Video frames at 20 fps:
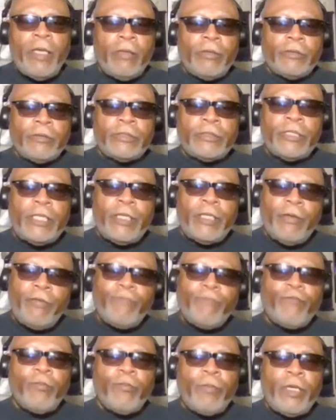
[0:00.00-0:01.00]
from
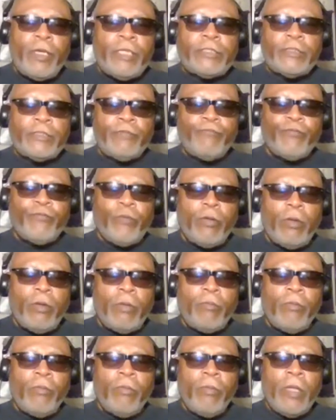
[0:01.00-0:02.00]

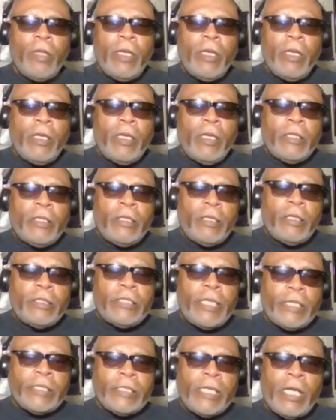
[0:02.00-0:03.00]
technology companies
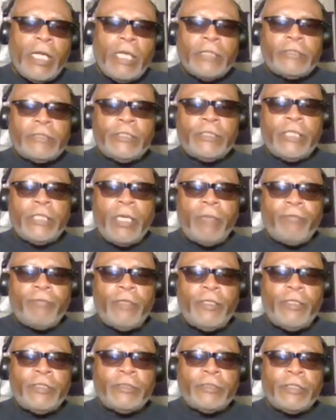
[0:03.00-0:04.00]
and
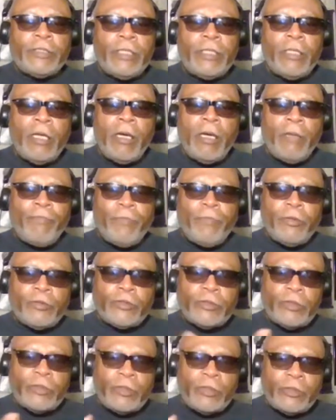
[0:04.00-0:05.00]
startups from all
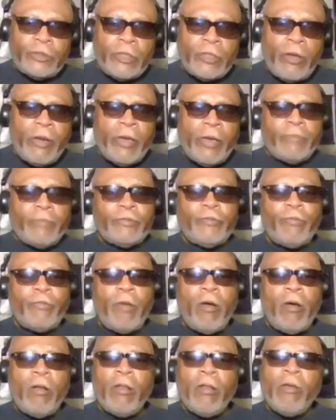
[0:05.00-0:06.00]
over the world, ladies
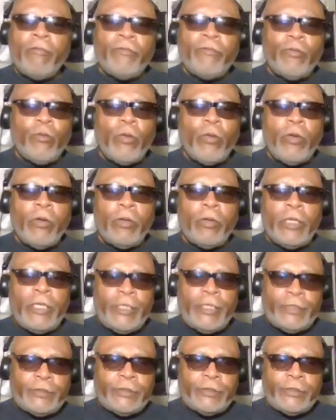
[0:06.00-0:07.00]
and gentlemen. And
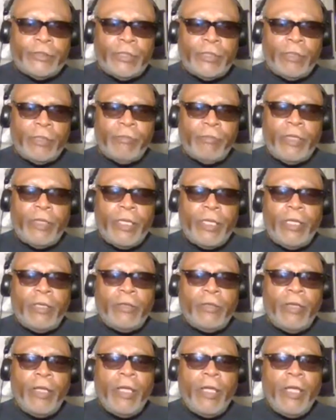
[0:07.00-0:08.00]
there is a
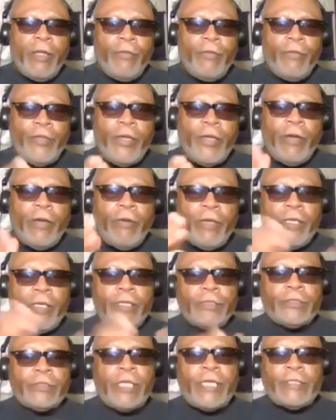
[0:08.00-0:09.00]
system
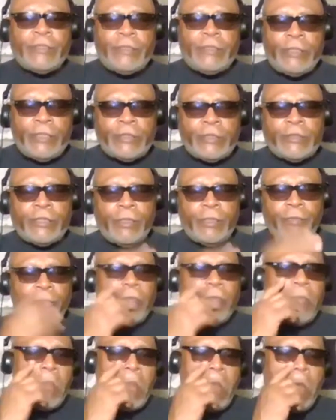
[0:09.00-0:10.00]
which has been
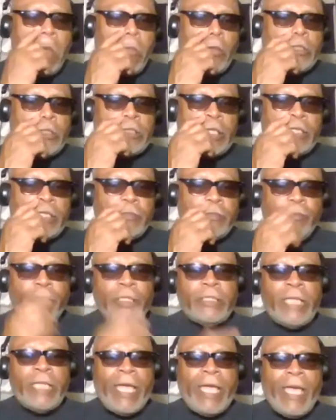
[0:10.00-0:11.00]

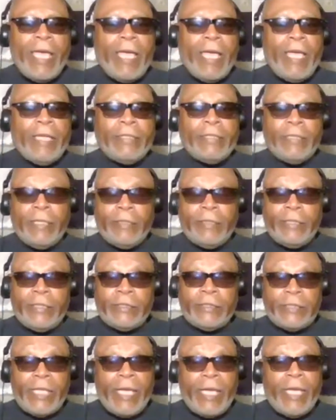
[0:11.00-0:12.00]
designed and is coming out
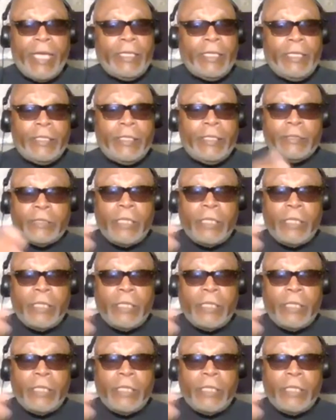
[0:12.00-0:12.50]
of China,